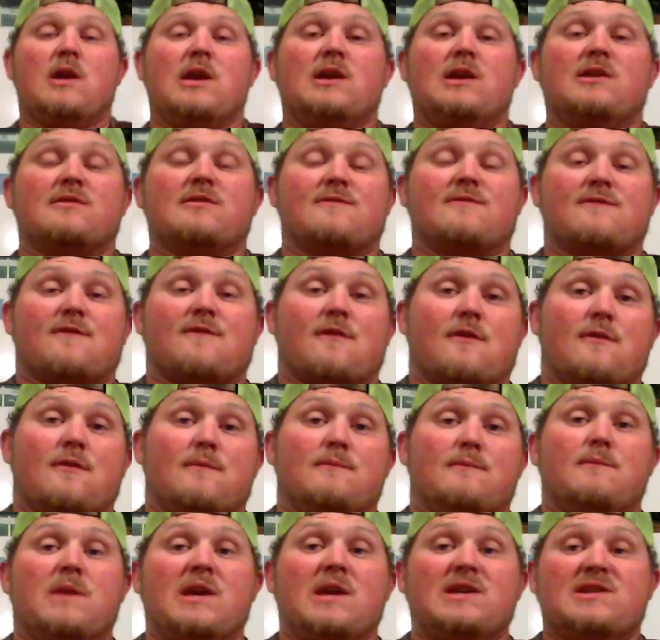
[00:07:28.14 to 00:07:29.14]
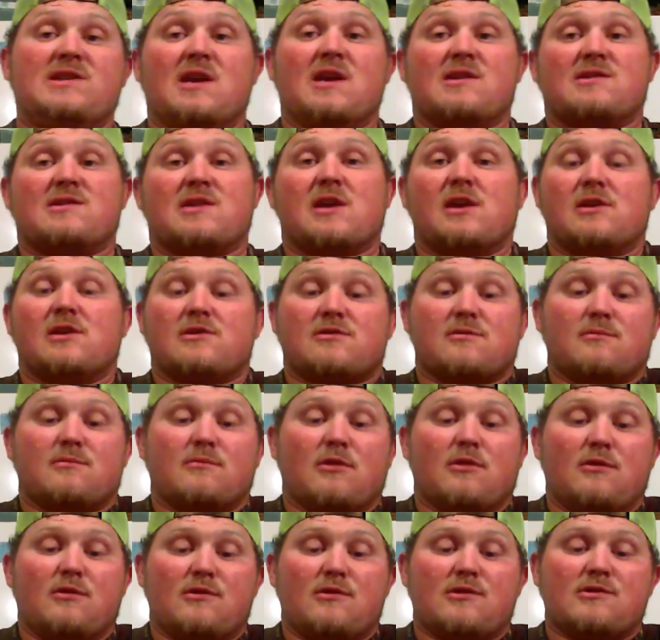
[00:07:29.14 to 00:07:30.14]
is from BJ's
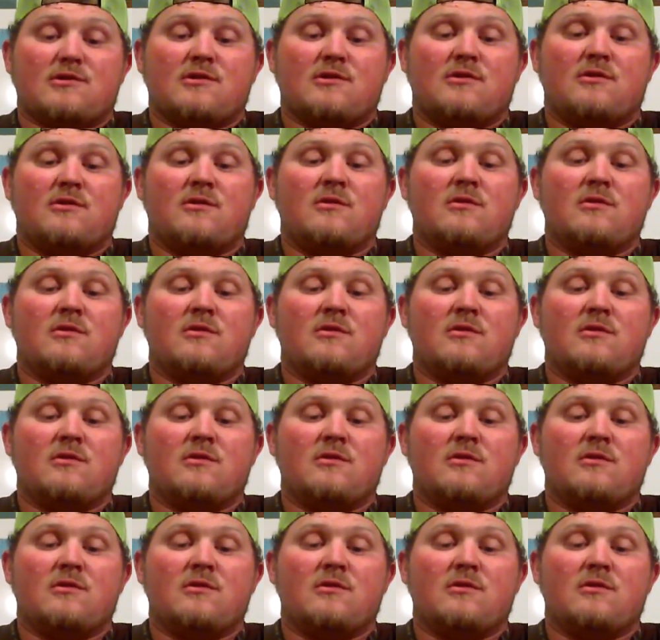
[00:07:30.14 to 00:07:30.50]
Custom Lures.